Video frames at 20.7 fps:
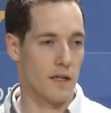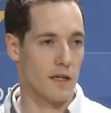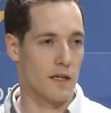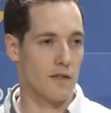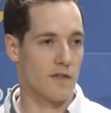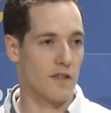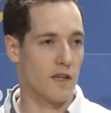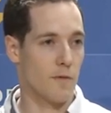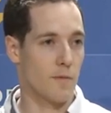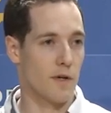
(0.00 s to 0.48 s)

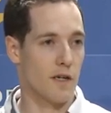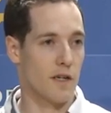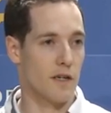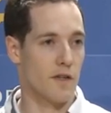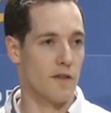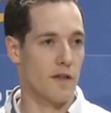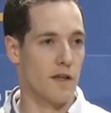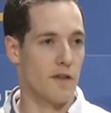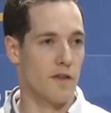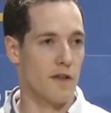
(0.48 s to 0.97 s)
kids come in
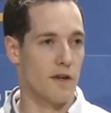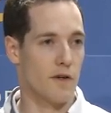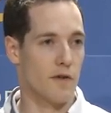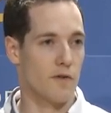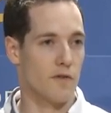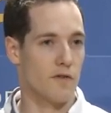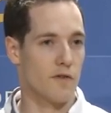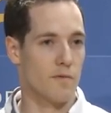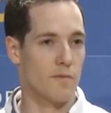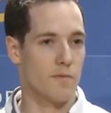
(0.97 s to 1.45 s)
and
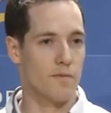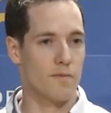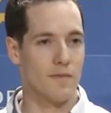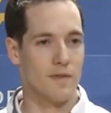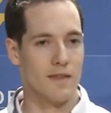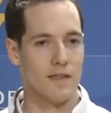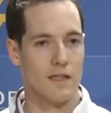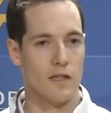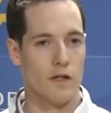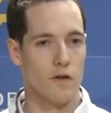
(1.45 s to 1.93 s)
there's,
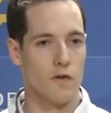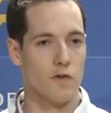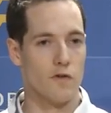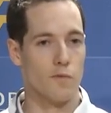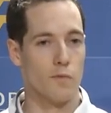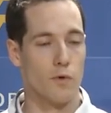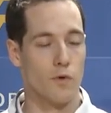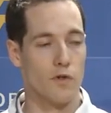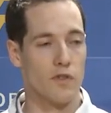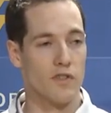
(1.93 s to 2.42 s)
you know,
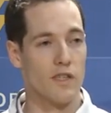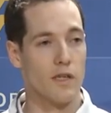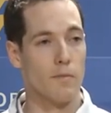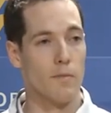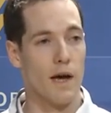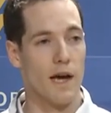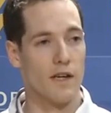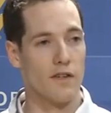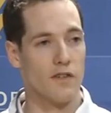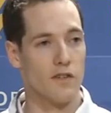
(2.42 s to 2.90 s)
there's more team
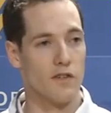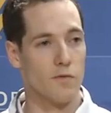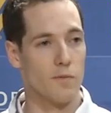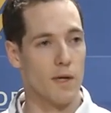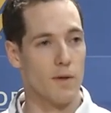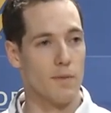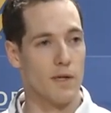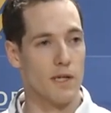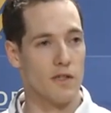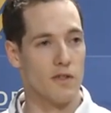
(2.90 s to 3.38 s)
matches
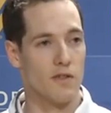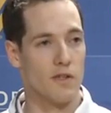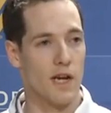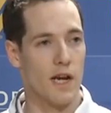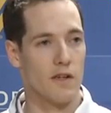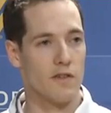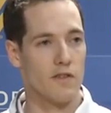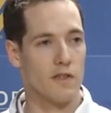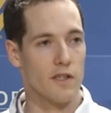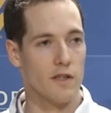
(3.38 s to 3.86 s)
maybe
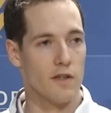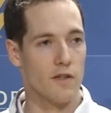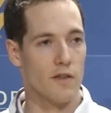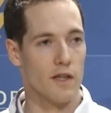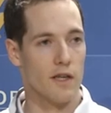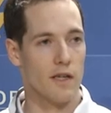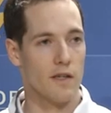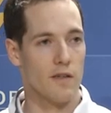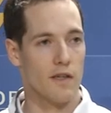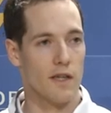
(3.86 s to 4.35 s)
internationally that
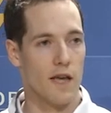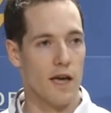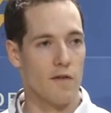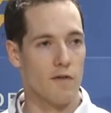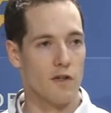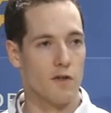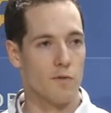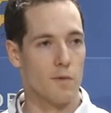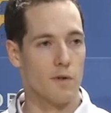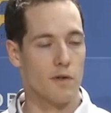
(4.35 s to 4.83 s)
they
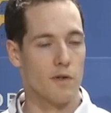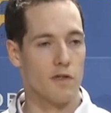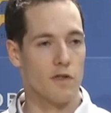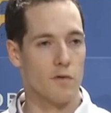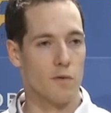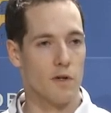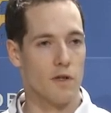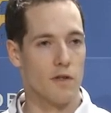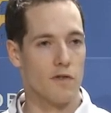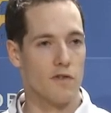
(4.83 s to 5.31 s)
have
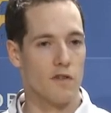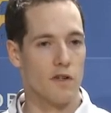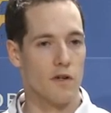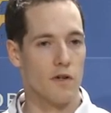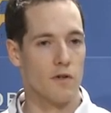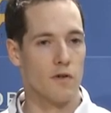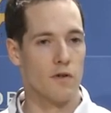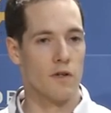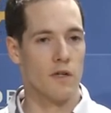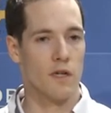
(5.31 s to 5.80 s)
experience with.
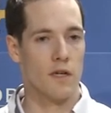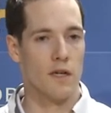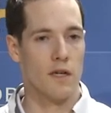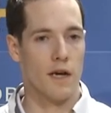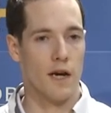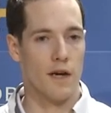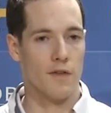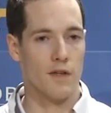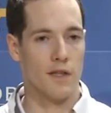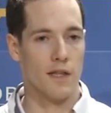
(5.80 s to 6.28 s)
So
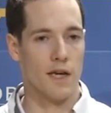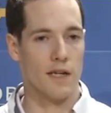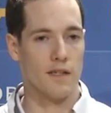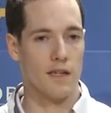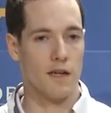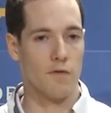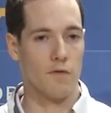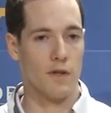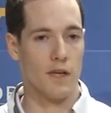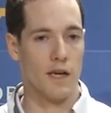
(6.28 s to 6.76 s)
I think that
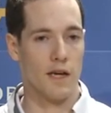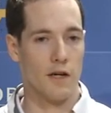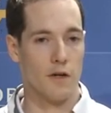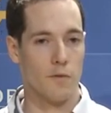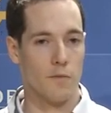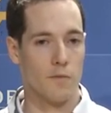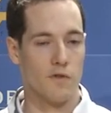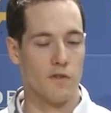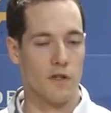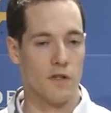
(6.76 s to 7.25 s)
definitely
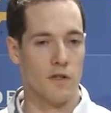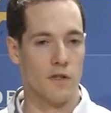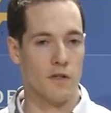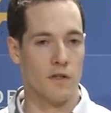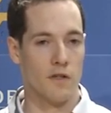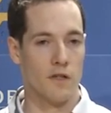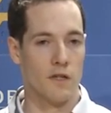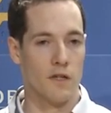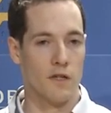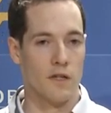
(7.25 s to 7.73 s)
helps.
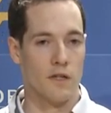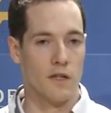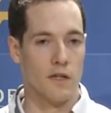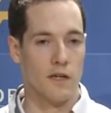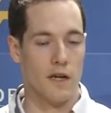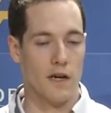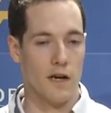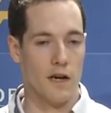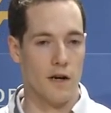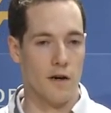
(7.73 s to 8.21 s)
And
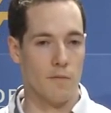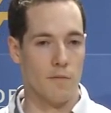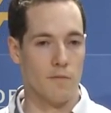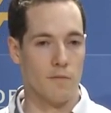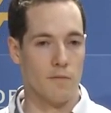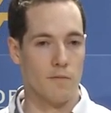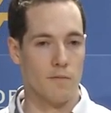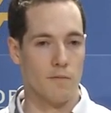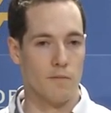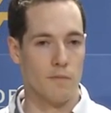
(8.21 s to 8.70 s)

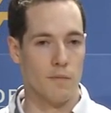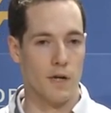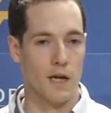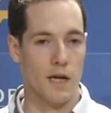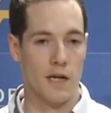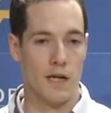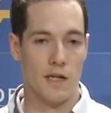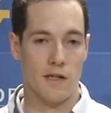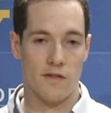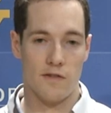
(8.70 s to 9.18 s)

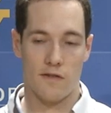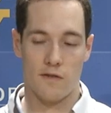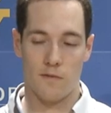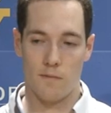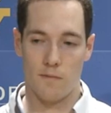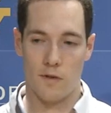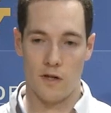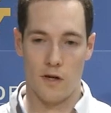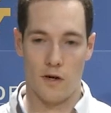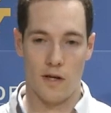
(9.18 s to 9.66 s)

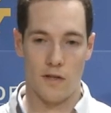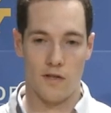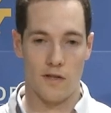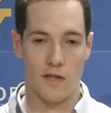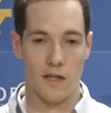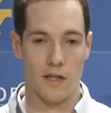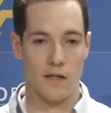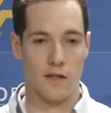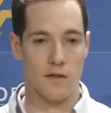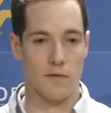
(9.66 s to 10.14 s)
I
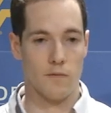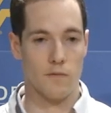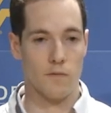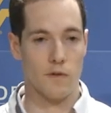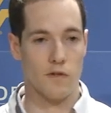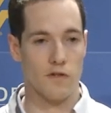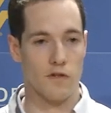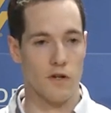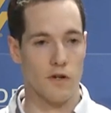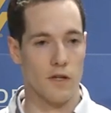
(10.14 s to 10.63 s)
think
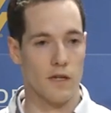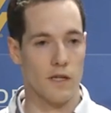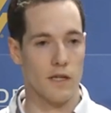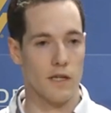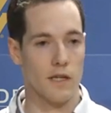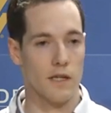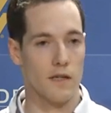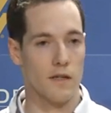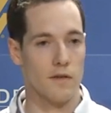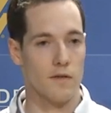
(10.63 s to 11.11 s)
we
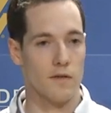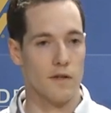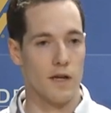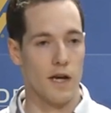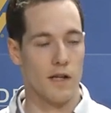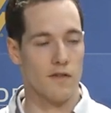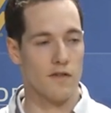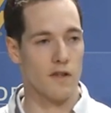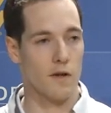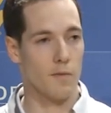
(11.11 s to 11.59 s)
certainly
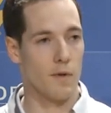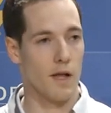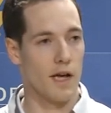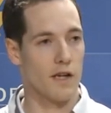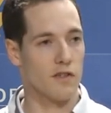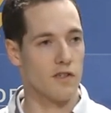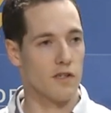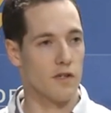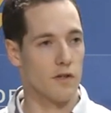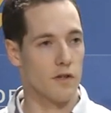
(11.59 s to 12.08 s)
had some
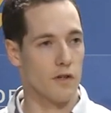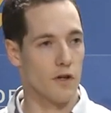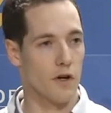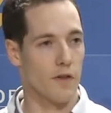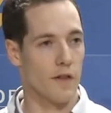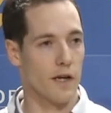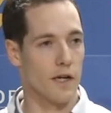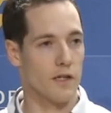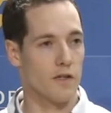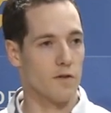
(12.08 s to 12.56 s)
last year that
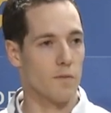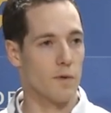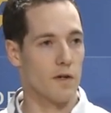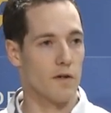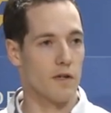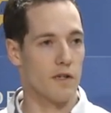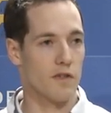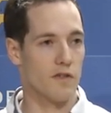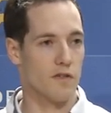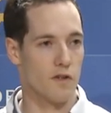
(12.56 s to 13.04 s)
got that
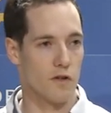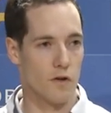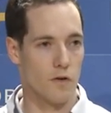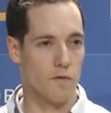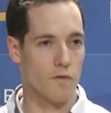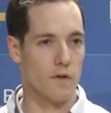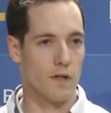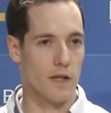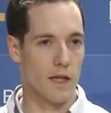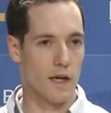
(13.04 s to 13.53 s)
experience, and
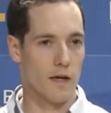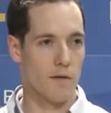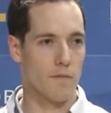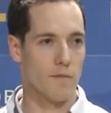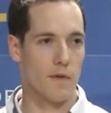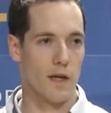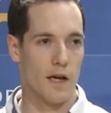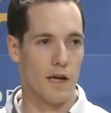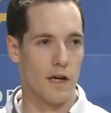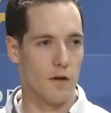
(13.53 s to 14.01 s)
hopefully
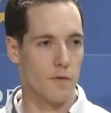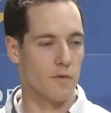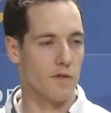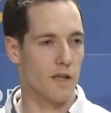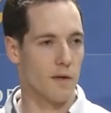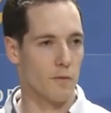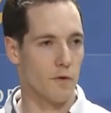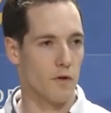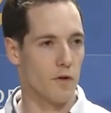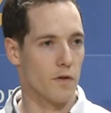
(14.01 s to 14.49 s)
that helps
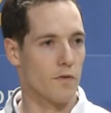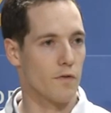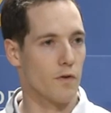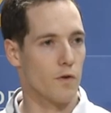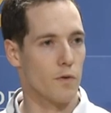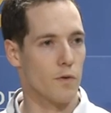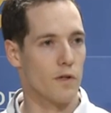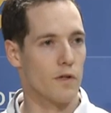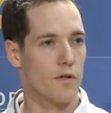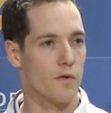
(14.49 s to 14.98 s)
them going
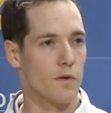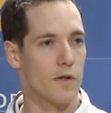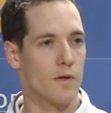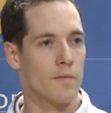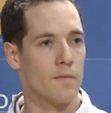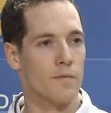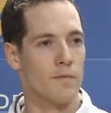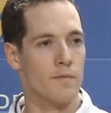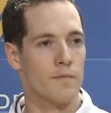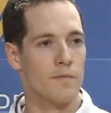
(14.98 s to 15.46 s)
forward as
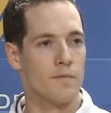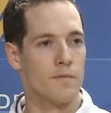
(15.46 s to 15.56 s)
well.